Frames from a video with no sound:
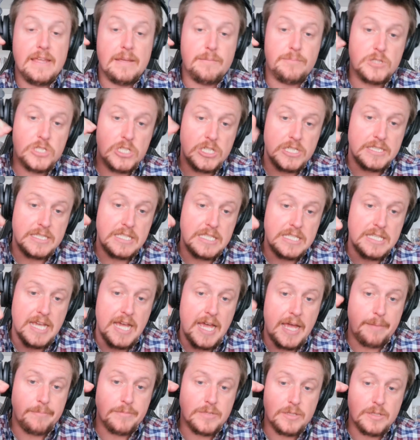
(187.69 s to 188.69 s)
They took the
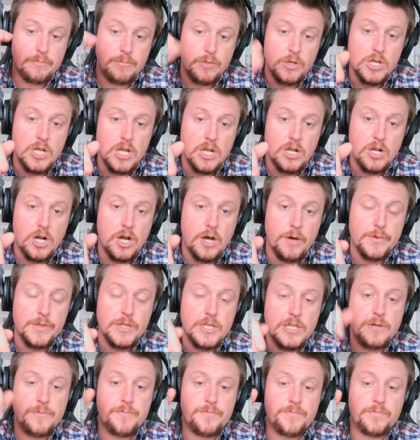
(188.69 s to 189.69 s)
time to book a
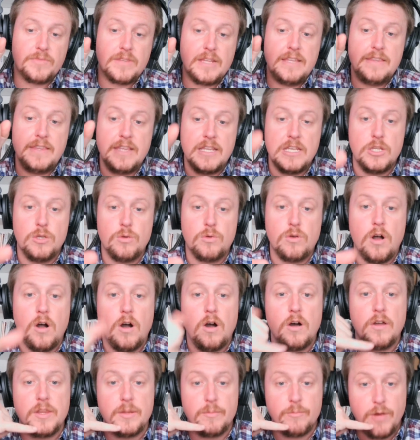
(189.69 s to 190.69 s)
call with you. And then you
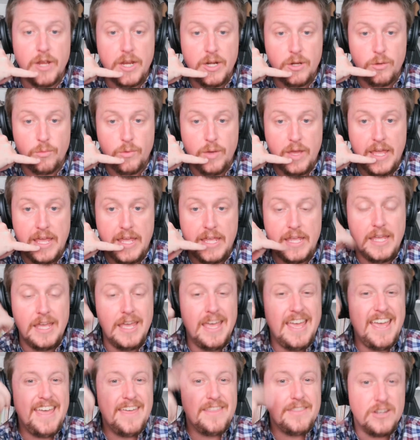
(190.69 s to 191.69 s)
call them right
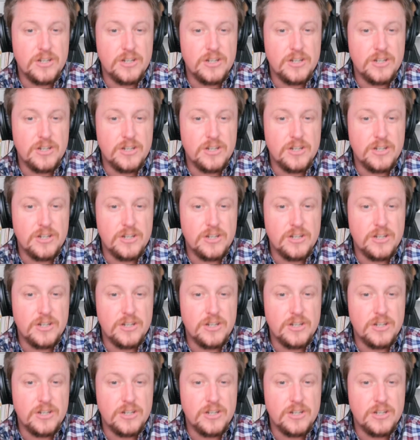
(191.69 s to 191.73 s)
away.